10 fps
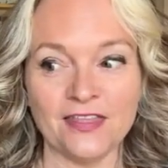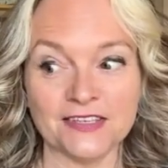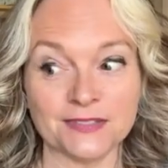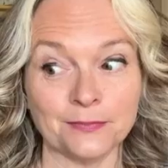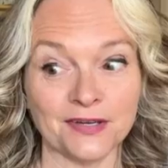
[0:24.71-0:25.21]

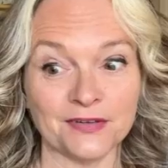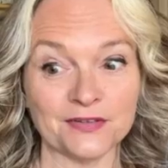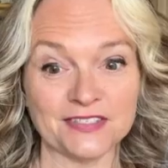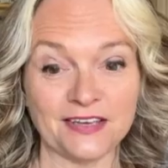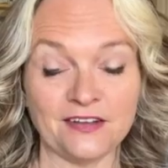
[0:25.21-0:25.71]
this
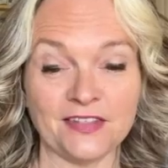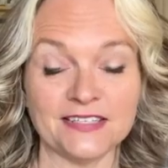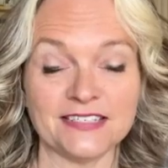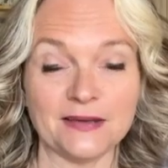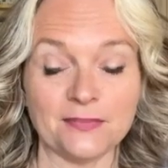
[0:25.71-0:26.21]
bundle sale
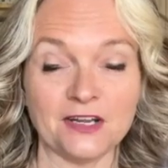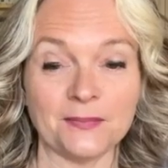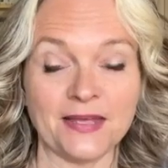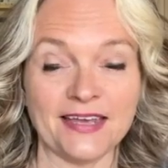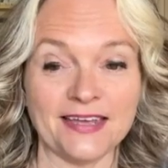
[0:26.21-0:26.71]
that Stampin' Up!